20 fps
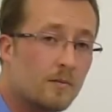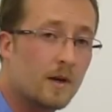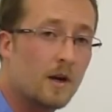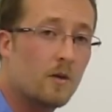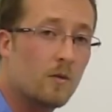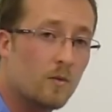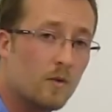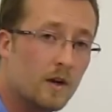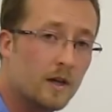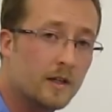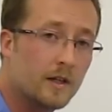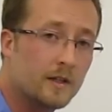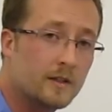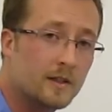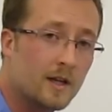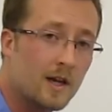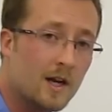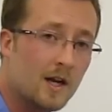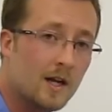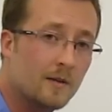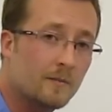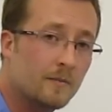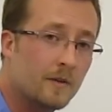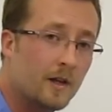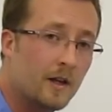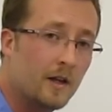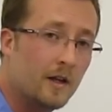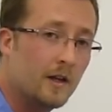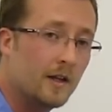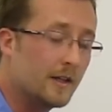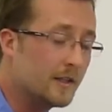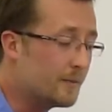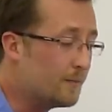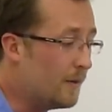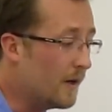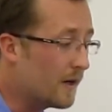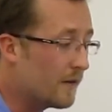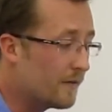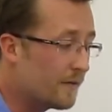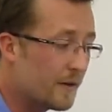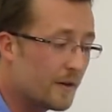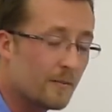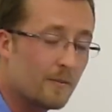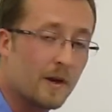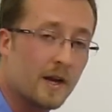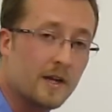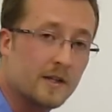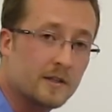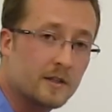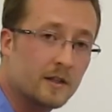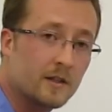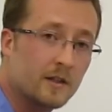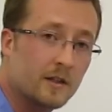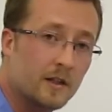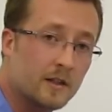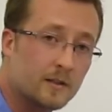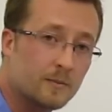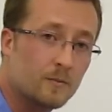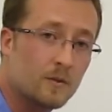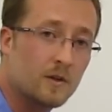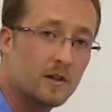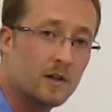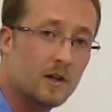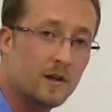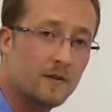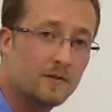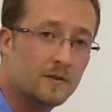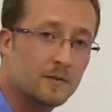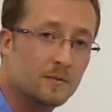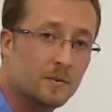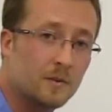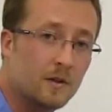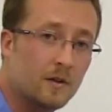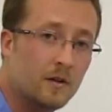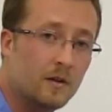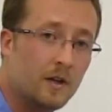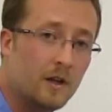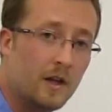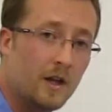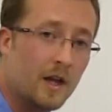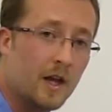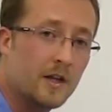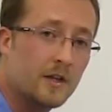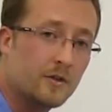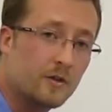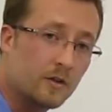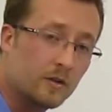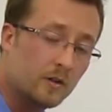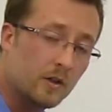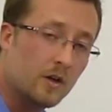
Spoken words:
about one at a time. It's better for your patient, it's more comfortable, and you can